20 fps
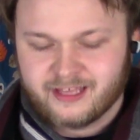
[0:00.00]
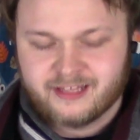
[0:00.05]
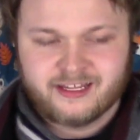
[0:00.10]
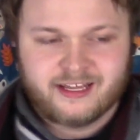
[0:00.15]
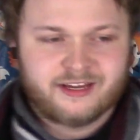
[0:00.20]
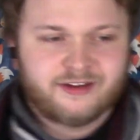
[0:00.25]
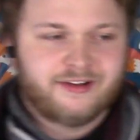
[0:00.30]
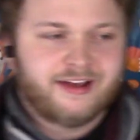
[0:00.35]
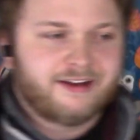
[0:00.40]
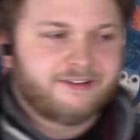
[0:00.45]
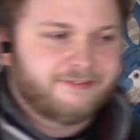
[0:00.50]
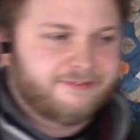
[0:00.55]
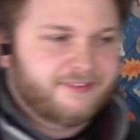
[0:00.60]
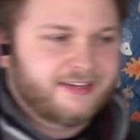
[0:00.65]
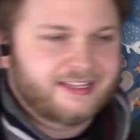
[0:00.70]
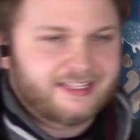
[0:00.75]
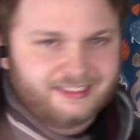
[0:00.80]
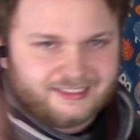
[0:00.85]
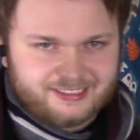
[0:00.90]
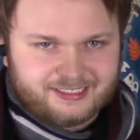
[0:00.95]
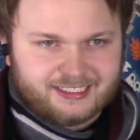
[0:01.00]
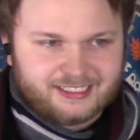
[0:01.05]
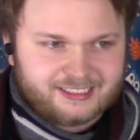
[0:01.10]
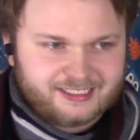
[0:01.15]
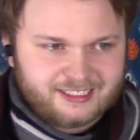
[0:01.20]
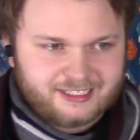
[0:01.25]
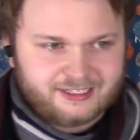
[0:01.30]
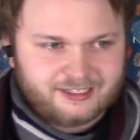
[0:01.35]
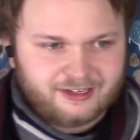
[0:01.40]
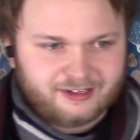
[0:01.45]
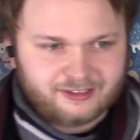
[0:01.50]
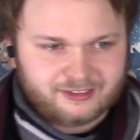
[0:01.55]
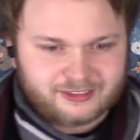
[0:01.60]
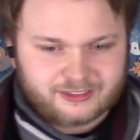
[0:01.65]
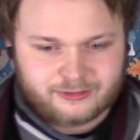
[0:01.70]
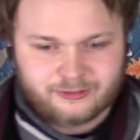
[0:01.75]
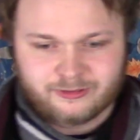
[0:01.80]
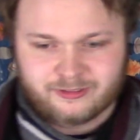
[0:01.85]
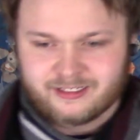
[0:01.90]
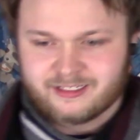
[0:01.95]
and then you had 5th and 6th at another
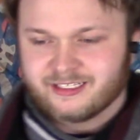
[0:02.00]
school,